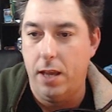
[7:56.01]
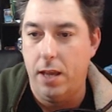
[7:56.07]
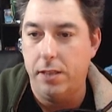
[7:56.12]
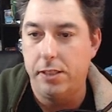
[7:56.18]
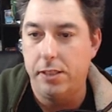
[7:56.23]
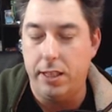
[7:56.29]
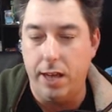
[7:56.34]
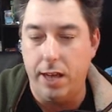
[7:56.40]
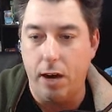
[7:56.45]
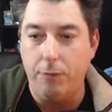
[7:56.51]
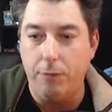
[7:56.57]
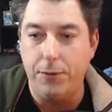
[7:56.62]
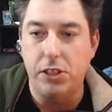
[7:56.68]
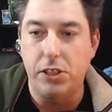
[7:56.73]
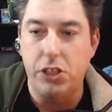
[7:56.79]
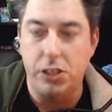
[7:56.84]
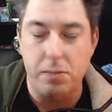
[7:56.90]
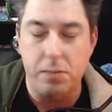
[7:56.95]
Sid Alpha
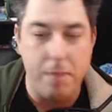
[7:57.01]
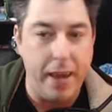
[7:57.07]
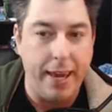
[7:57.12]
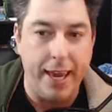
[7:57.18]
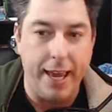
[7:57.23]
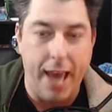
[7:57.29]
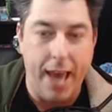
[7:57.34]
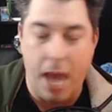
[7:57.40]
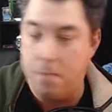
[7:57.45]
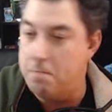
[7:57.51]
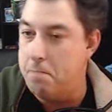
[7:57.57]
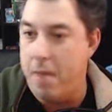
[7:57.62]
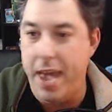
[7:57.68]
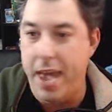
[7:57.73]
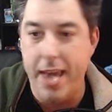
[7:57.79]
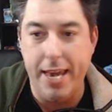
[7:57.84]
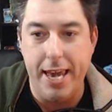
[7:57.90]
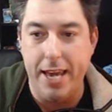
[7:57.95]
is just making
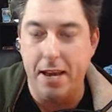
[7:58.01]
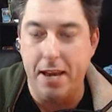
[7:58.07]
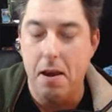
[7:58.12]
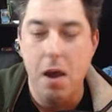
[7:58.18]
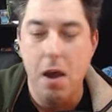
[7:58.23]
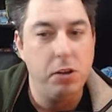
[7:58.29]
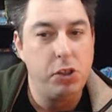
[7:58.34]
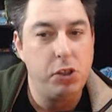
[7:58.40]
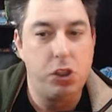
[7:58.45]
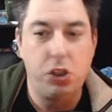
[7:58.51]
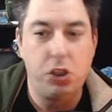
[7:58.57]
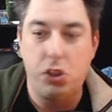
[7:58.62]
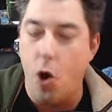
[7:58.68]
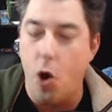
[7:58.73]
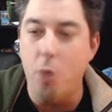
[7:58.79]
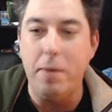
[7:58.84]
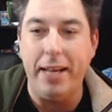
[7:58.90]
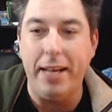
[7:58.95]
making
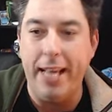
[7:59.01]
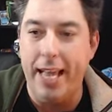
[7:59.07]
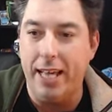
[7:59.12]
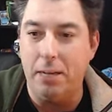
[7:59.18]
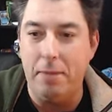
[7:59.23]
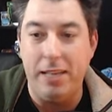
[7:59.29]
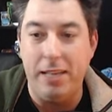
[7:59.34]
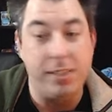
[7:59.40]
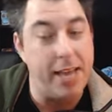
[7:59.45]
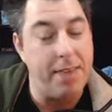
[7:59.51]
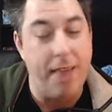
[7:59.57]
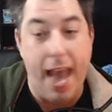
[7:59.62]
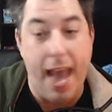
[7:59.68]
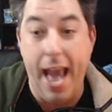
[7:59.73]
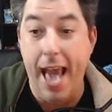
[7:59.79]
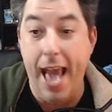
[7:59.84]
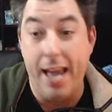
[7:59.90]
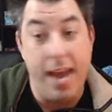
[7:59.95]
so many enemies, and
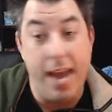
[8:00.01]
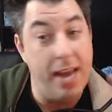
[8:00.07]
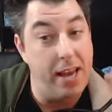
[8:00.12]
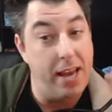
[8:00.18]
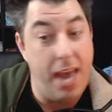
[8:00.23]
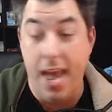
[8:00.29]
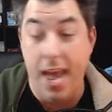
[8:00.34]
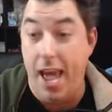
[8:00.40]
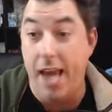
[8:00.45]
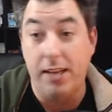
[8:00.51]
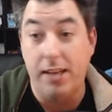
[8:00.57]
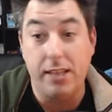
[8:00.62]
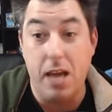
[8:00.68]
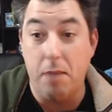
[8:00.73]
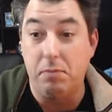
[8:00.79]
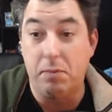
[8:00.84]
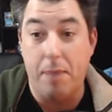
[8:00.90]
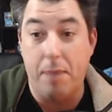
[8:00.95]
hey, it, it, it
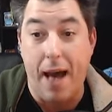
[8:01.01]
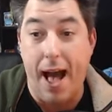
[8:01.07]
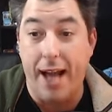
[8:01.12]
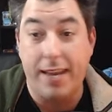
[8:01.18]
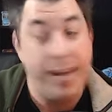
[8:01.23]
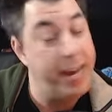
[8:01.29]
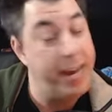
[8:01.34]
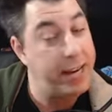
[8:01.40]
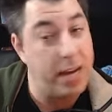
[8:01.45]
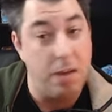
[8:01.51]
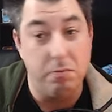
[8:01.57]
comes back. It comes